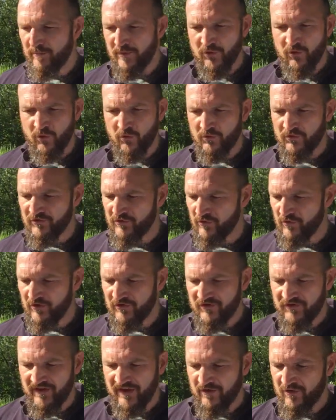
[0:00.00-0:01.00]
could be all
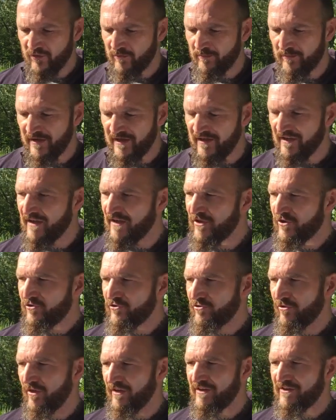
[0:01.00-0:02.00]
sorts. There could be
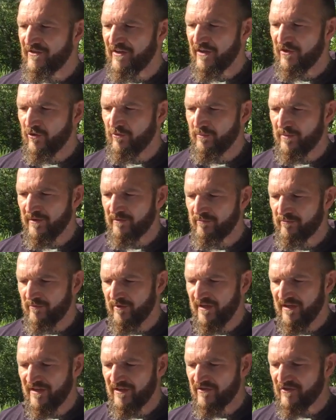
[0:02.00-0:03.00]
trolleys, there could be
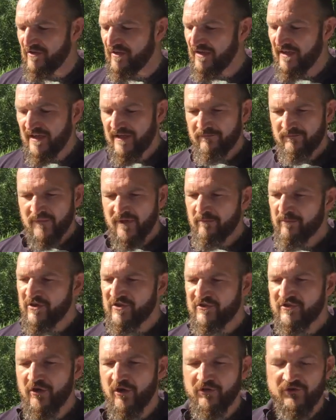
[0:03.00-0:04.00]
reeds. But
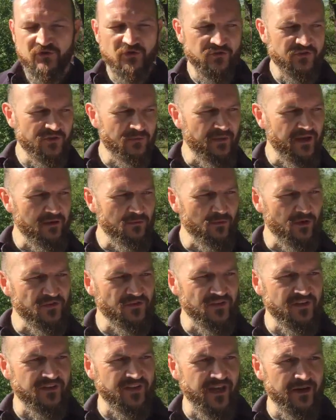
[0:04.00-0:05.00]
it's not just about
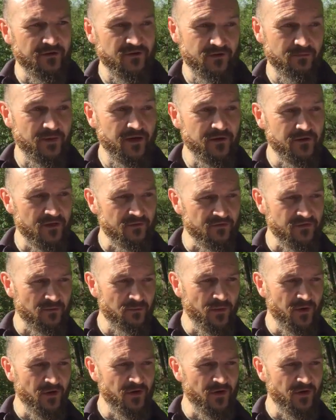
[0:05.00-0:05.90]
what's in there, it's about you as a